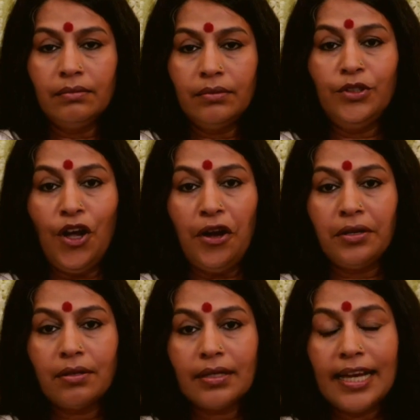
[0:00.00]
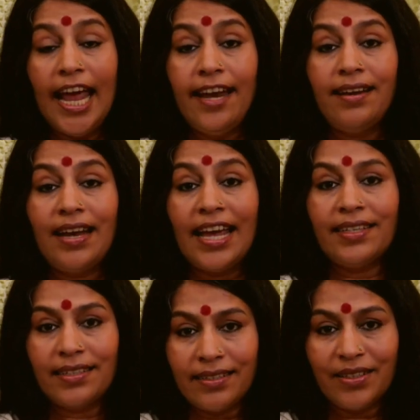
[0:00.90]
not
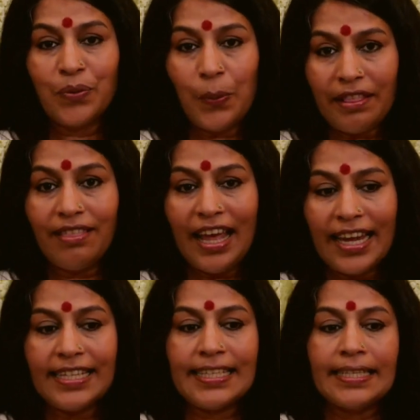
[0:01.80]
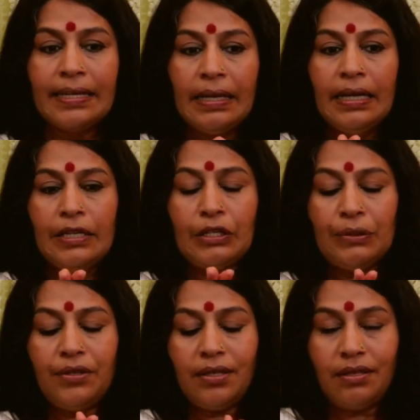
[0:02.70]
enlightened with light.
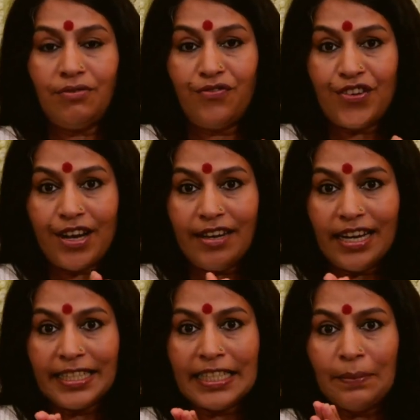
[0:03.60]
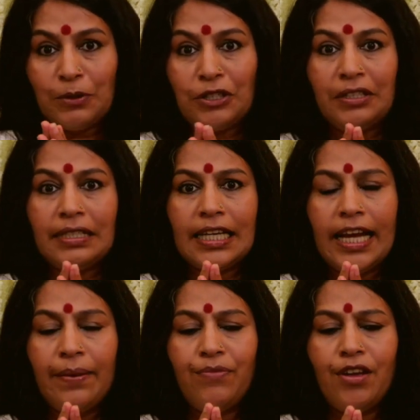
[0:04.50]
So this is very exceptional
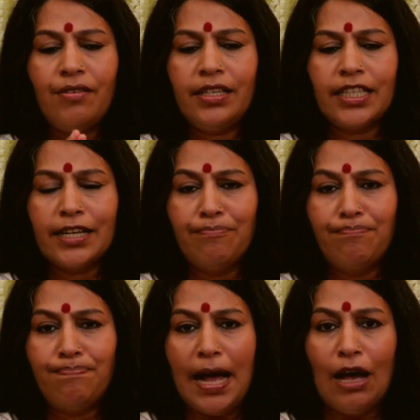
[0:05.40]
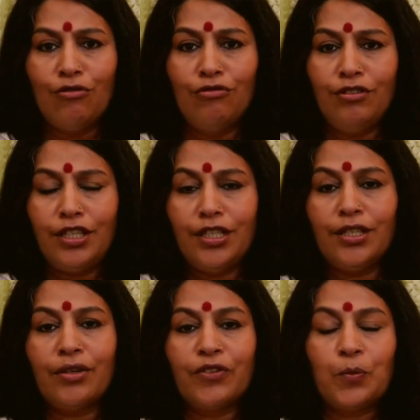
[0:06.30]
time. There is a
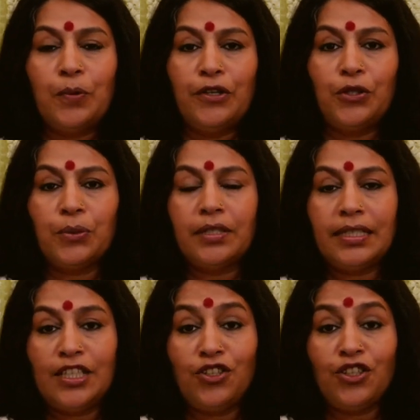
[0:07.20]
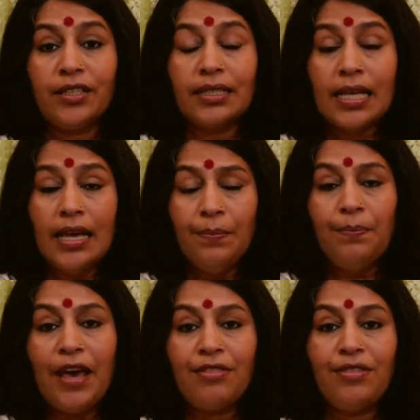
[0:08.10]
bounty of spiritual teachings,
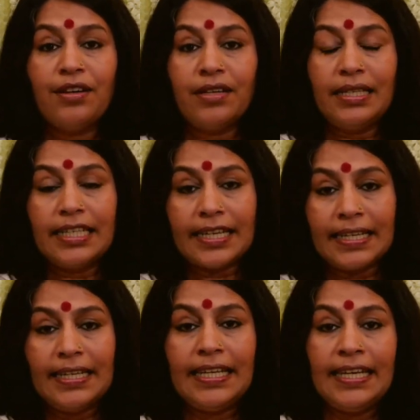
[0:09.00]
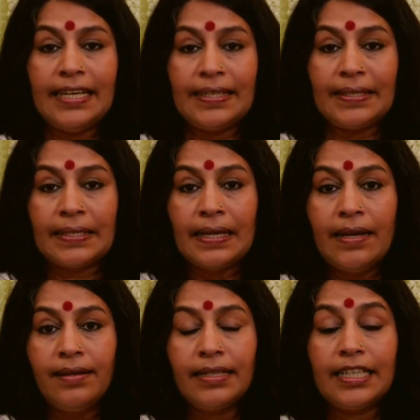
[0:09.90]
method, techniques,
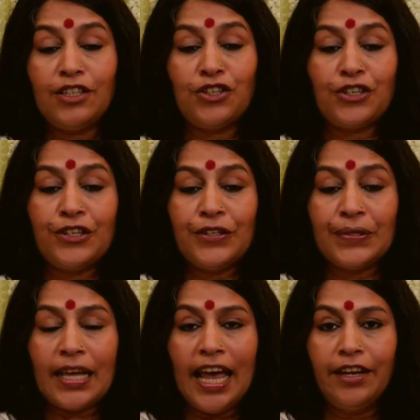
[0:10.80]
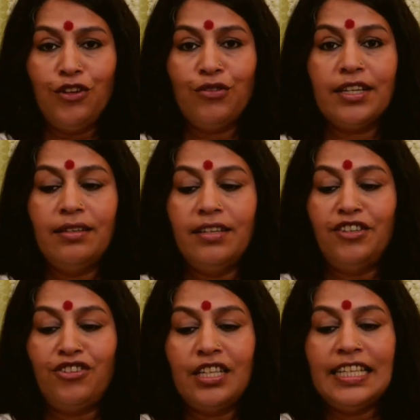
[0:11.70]
teachers, and you can
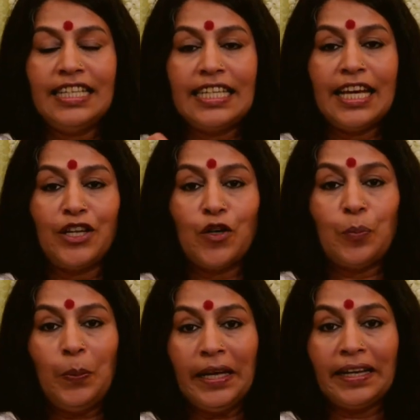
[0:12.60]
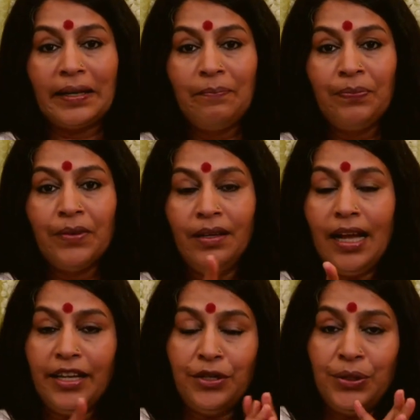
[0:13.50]
literally take your pick.
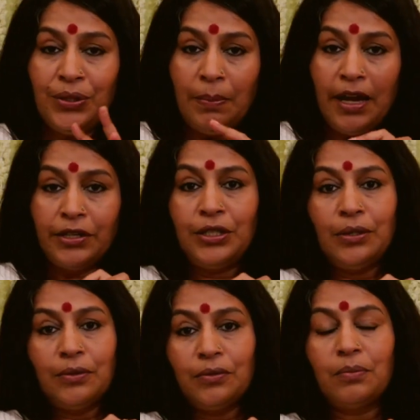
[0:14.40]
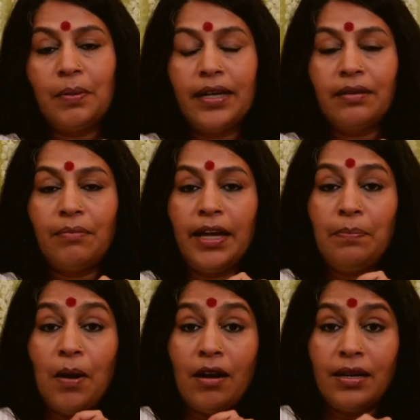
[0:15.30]
I don't know about you, but my
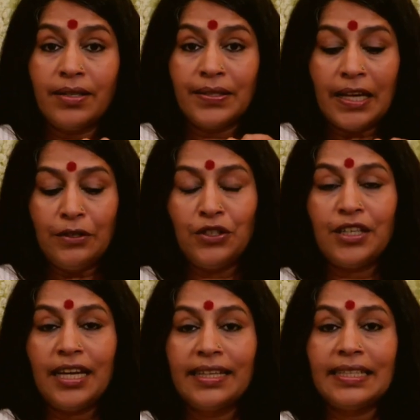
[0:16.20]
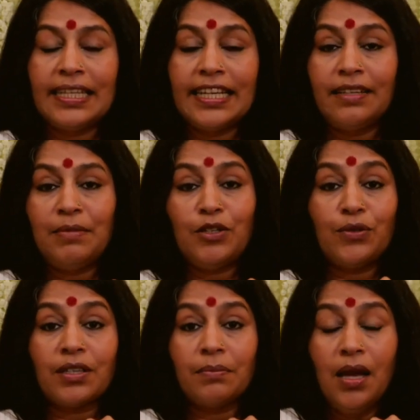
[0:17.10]
partner Sanjay has taken me to
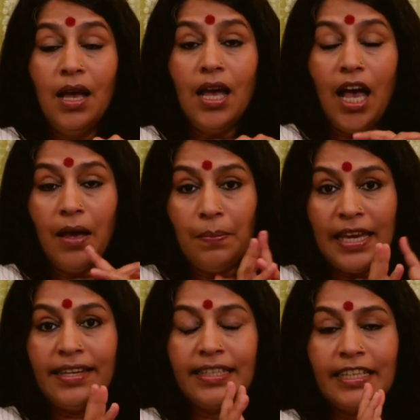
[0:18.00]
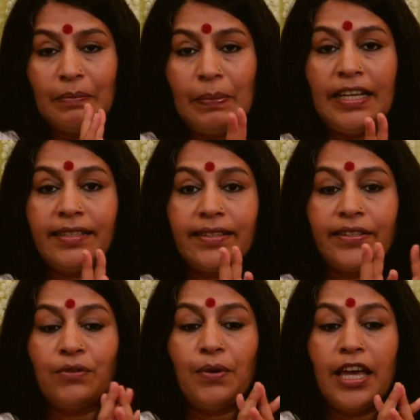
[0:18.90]
some amazing
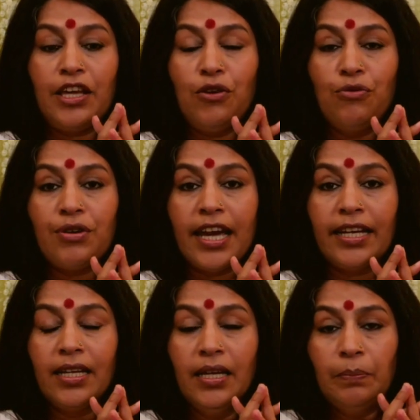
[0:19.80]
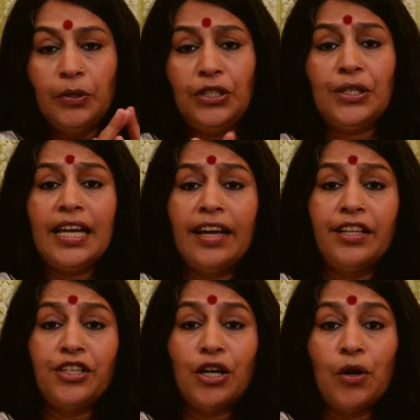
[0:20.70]
places where you can put
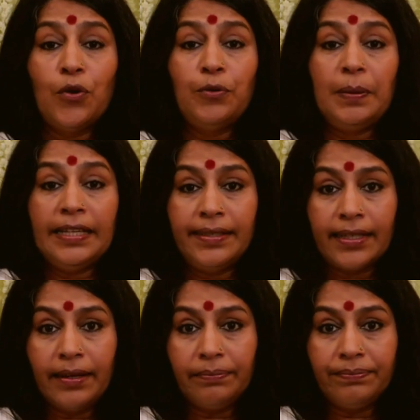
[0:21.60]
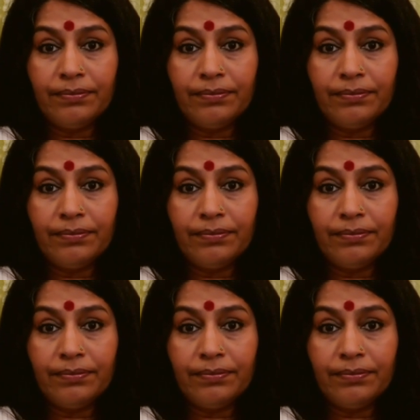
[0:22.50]
together your own pizza,